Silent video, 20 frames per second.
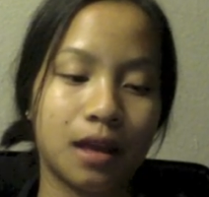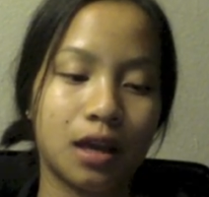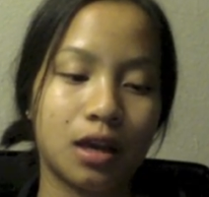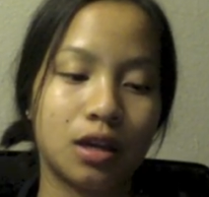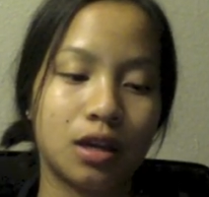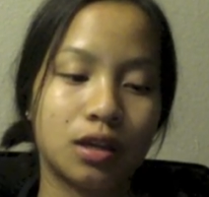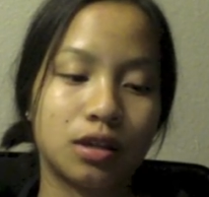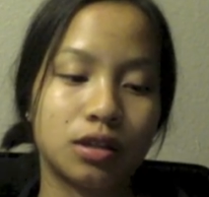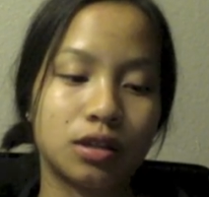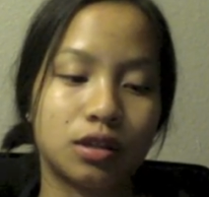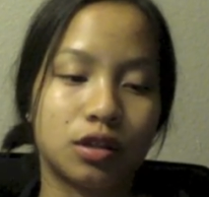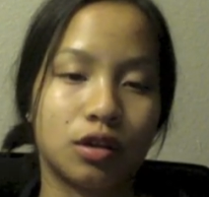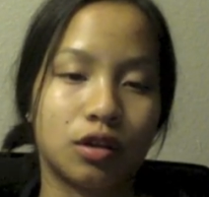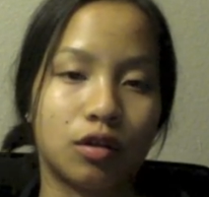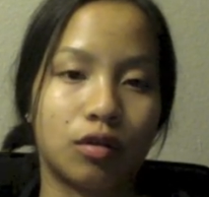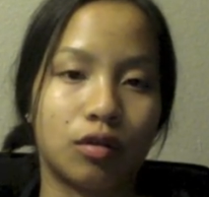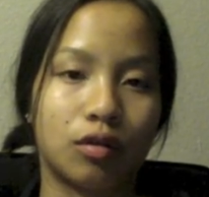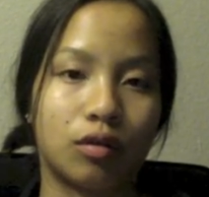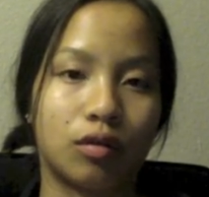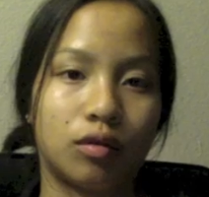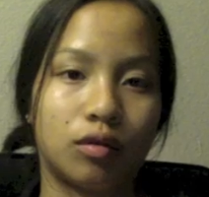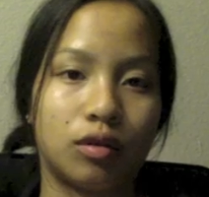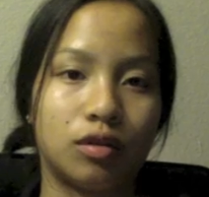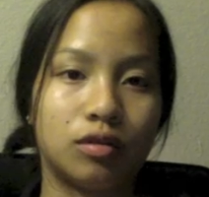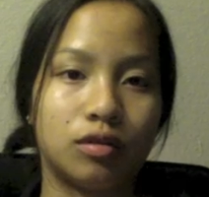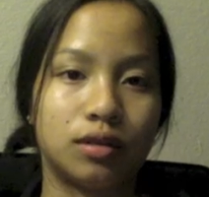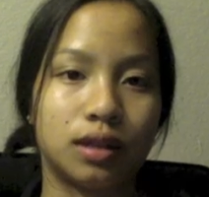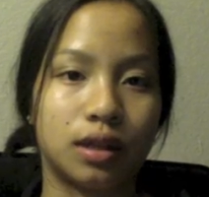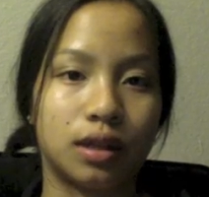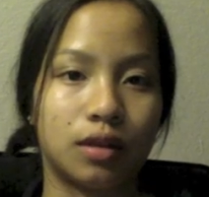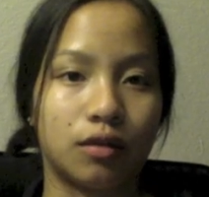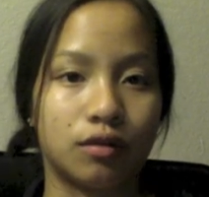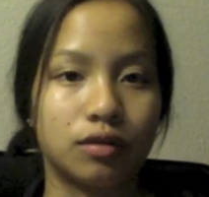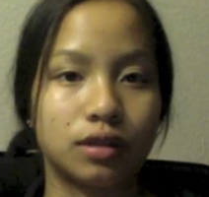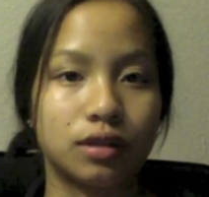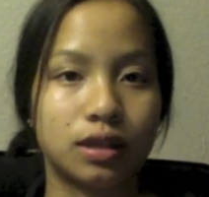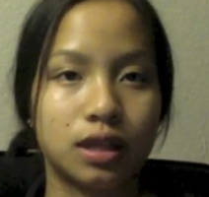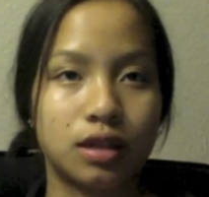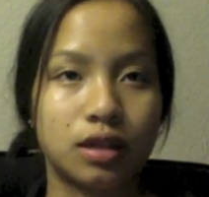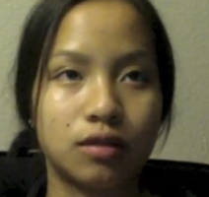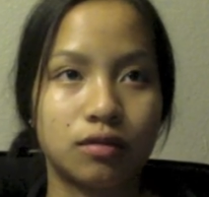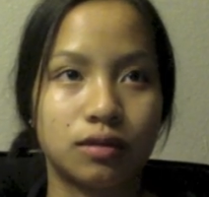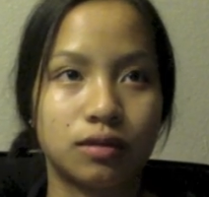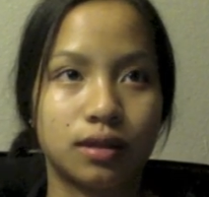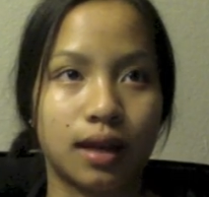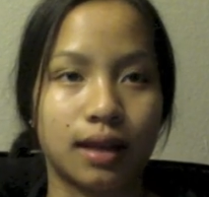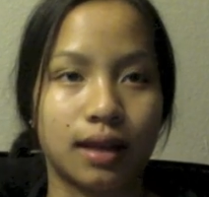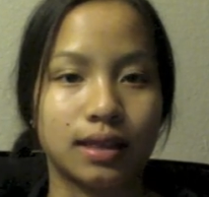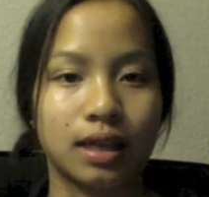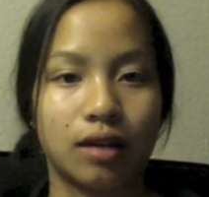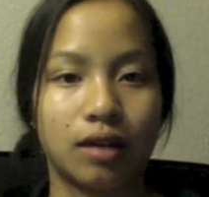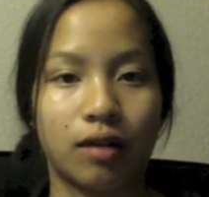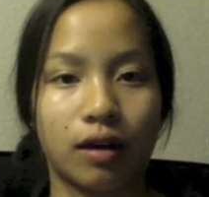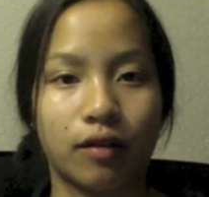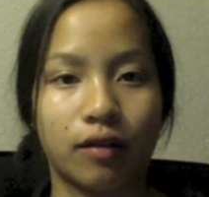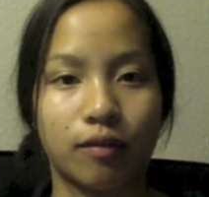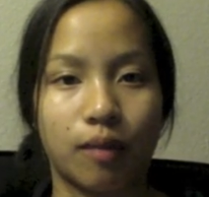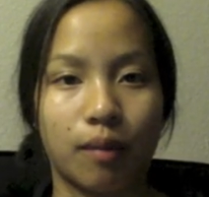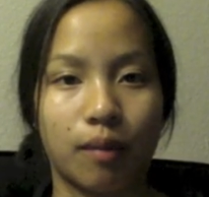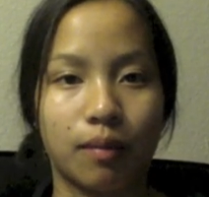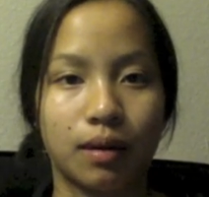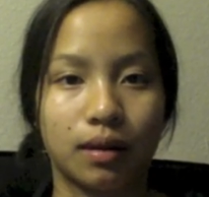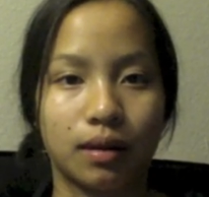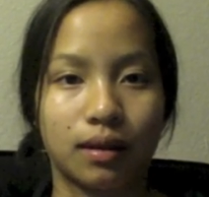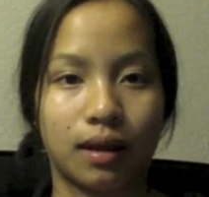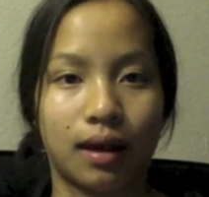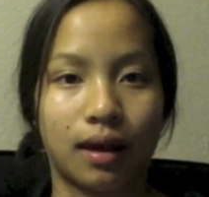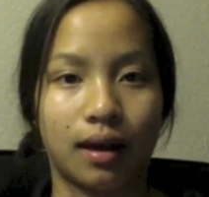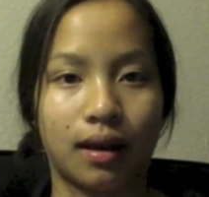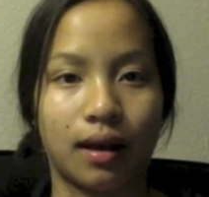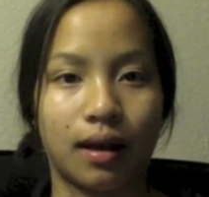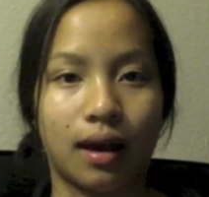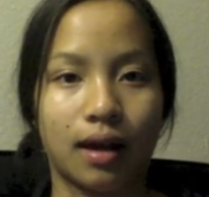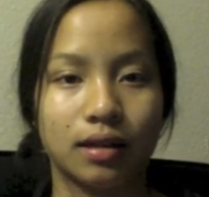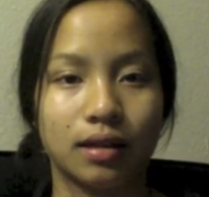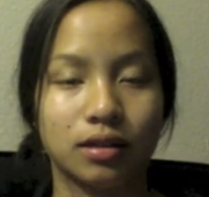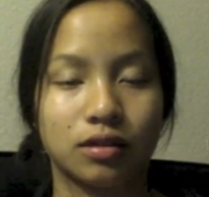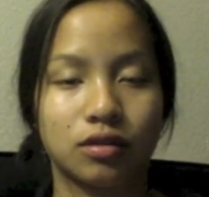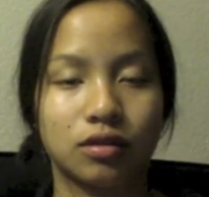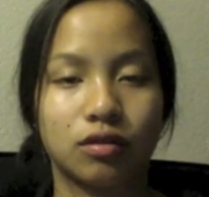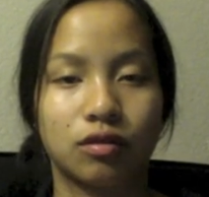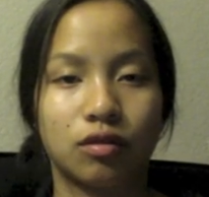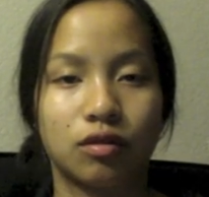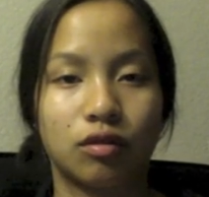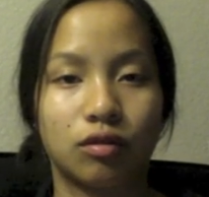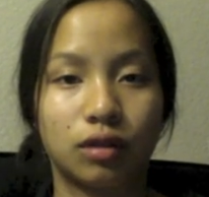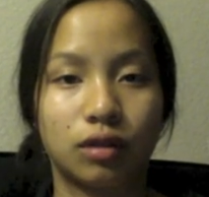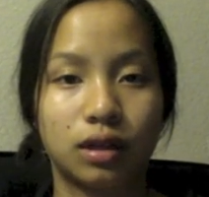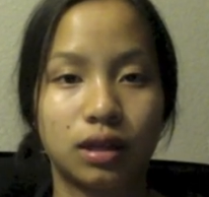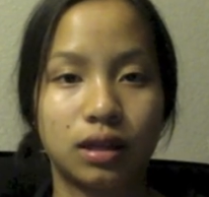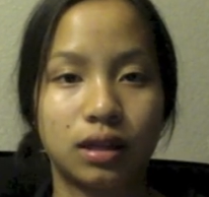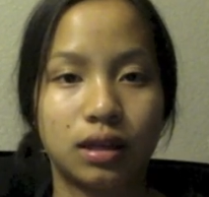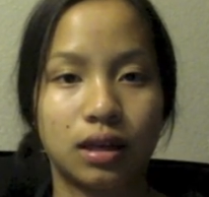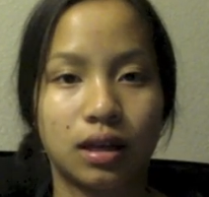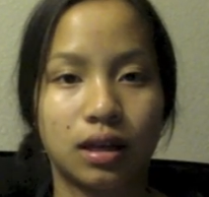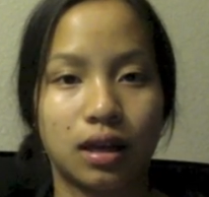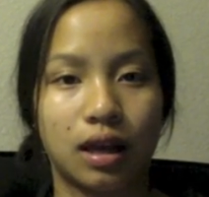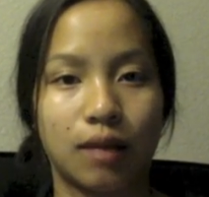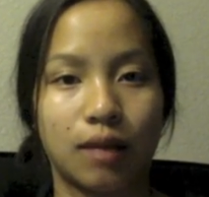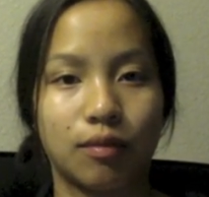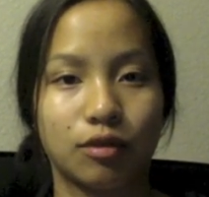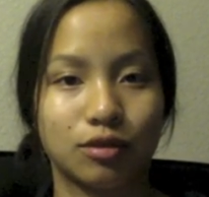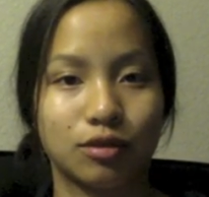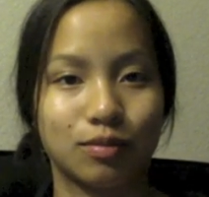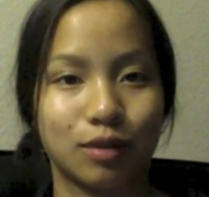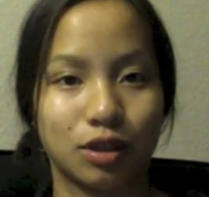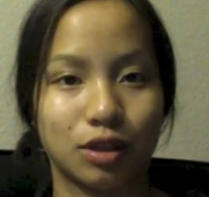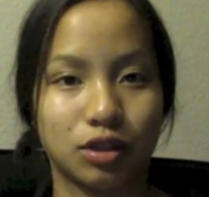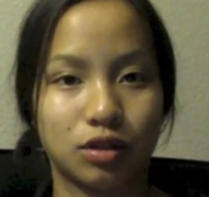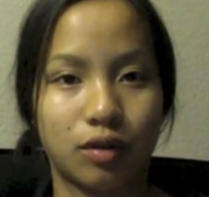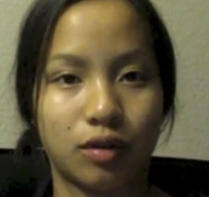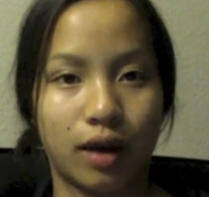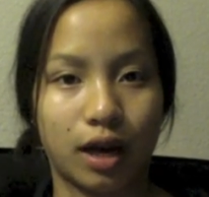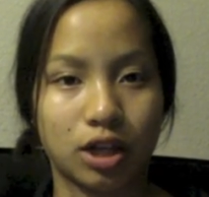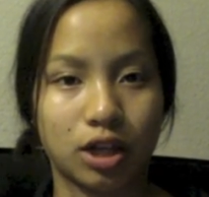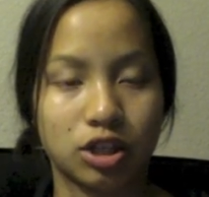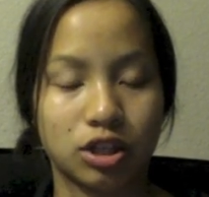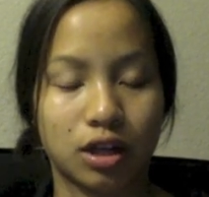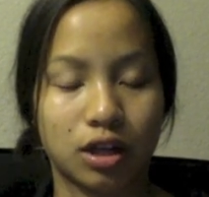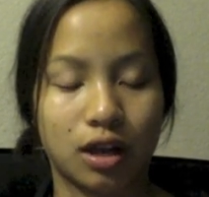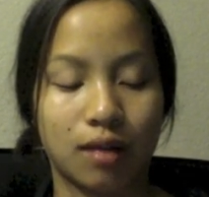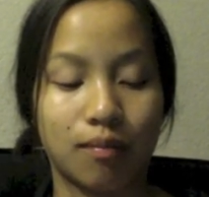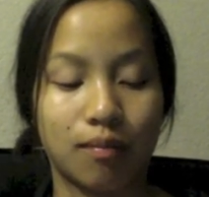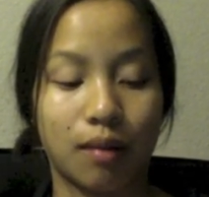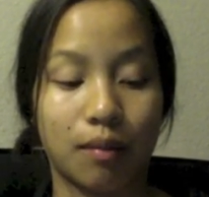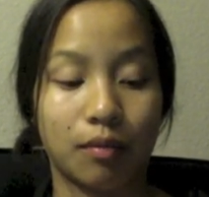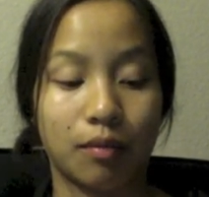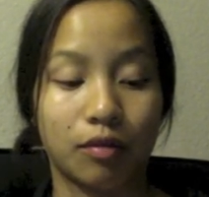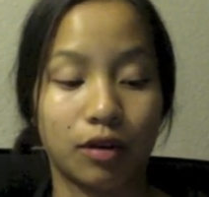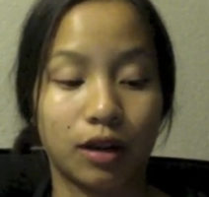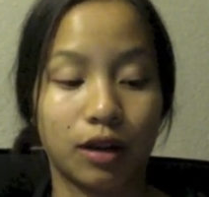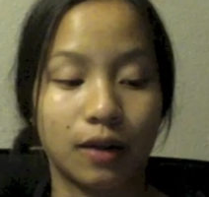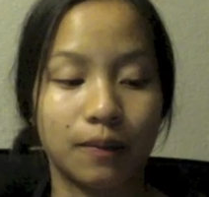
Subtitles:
So using those cues, that's how I remembered that acetylcholine enables muscle action and memory.